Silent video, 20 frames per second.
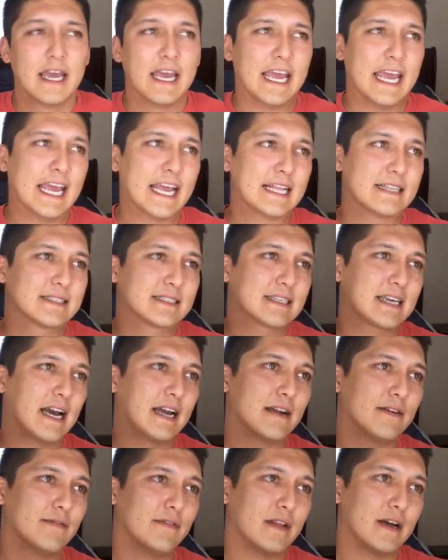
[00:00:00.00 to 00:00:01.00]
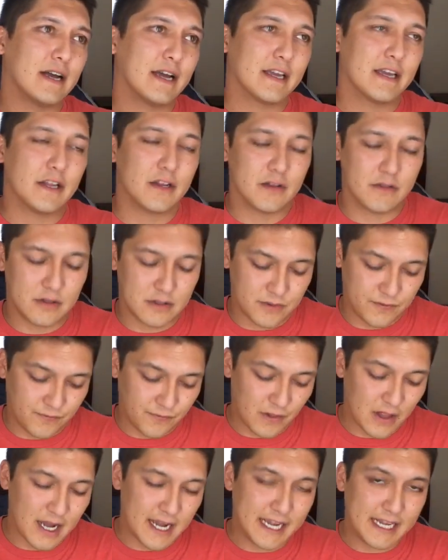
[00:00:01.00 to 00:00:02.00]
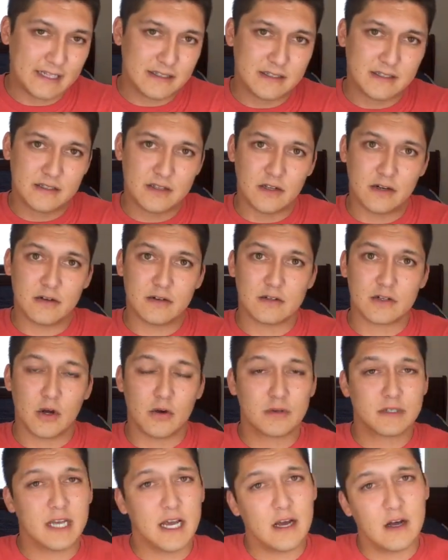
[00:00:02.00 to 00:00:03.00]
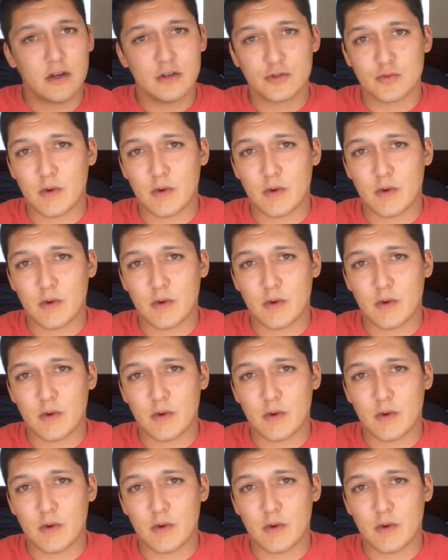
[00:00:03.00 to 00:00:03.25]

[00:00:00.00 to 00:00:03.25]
it's kind of like, you know, there's flights, there's hotels,